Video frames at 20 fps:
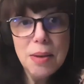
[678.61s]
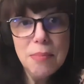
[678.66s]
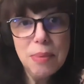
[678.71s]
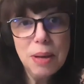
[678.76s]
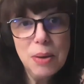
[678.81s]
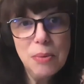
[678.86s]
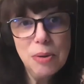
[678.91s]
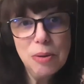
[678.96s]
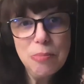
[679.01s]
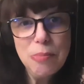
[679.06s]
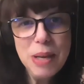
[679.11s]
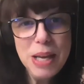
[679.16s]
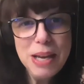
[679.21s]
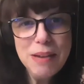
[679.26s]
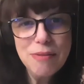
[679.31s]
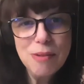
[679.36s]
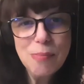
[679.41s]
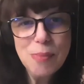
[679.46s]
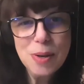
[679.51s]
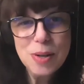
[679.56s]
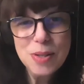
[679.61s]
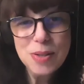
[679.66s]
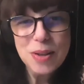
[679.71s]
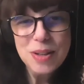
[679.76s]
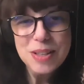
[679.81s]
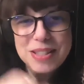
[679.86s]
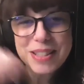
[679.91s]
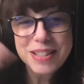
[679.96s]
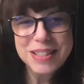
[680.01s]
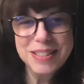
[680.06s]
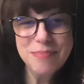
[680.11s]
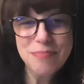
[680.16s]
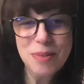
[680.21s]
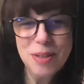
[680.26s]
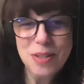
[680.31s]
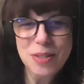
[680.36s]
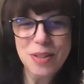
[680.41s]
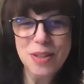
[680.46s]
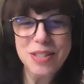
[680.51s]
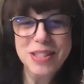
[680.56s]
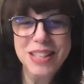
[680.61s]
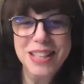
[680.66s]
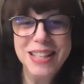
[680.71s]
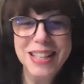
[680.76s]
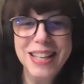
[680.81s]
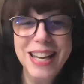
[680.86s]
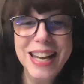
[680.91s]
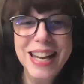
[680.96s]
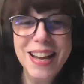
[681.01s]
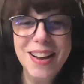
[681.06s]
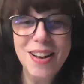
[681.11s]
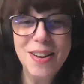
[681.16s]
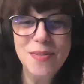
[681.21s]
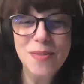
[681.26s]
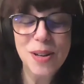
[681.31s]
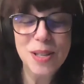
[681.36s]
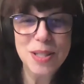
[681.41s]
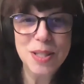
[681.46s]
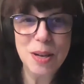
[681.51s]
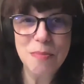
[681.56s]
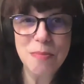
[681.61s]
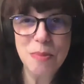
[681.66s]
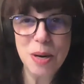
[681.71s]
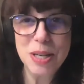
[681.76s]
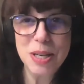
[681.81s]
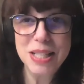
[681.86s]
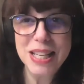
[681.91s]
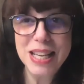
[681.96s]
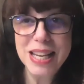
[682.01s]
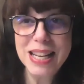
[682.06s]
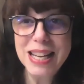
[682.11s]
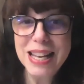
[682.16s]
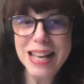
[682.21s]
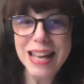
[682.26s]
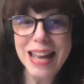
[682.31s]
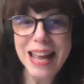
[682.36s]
Being with me for Book Talk Sunday on What's Up, Marci.